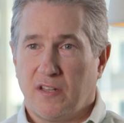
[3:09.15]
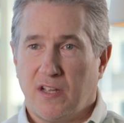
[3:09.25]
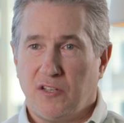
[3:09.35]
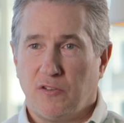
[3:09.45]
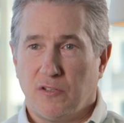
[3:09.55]
and
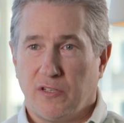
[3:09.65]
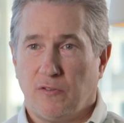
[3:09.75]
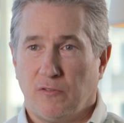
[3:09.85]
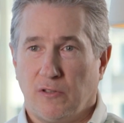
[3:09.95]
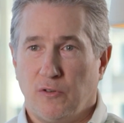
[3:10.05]
then
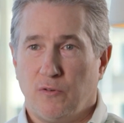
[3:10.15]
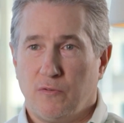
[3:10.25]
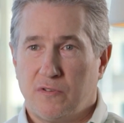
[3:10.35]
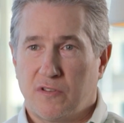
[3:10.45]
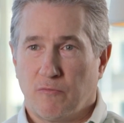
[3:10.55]
you
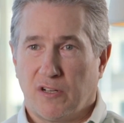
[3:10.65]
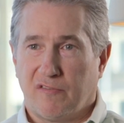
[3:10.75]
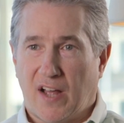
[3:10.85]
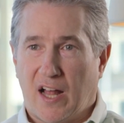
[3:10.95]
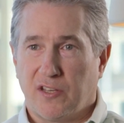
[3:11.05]
lose the
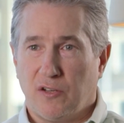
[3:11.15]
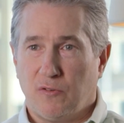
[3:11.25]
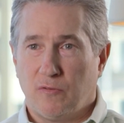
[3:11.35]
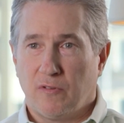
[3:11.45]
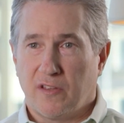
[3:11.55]
real
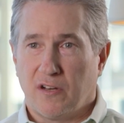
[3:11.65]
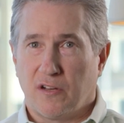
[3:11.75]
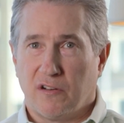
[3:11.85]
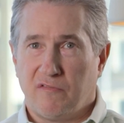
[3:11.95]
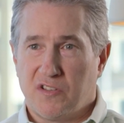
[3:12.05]
value that a
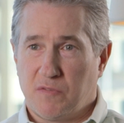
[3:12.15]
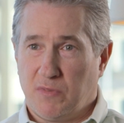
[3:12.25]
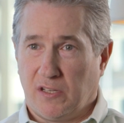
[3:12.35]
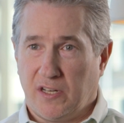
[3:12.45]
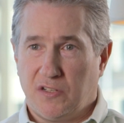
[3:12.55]
good
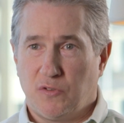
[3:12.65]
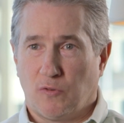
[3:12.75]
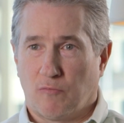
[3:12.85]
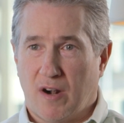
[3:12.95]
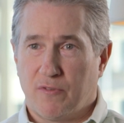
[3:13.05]
visibility
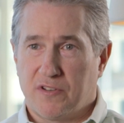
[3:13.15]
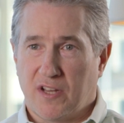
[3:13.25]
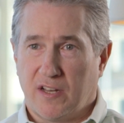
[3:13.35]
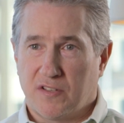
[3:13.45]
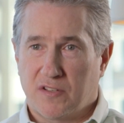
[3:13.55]
tool
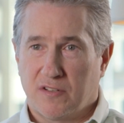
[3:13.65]
represents.